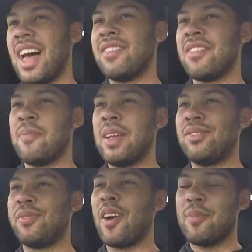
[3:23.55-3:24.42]
As I
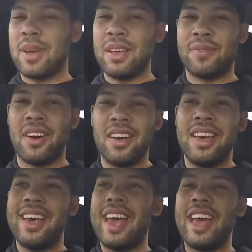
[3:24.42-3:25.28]
mentioned, the
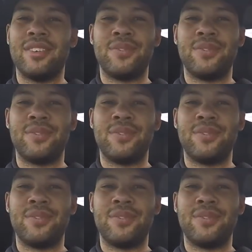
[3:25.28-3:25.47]
Ibiza is